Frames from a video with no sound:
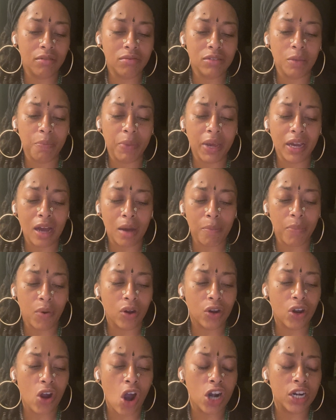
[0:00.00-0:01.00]
to pick up
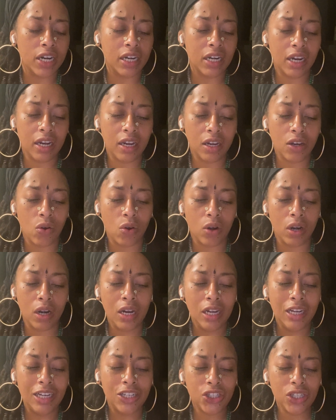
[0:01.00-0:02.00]
on gardening, or
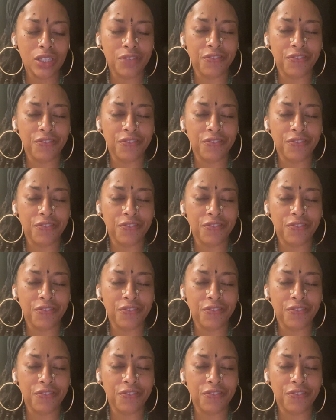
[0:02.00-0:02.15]
just